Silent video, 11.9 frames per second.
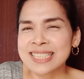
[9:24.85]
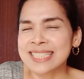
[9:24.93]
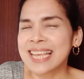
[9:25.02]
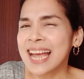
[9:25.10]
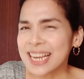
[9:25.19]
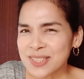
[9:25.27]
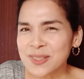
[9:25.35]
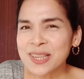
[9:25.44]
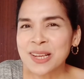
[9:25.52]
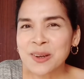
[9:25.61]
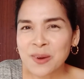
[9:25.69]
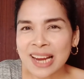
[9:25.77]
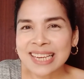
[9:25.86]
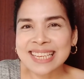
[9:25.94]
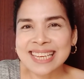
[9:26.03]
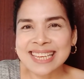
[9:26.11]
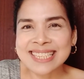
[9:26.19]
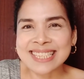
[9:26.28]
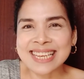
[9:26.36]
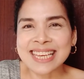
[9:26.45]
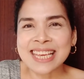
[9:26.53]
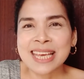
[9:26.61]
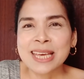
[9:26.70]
is actually quite easy.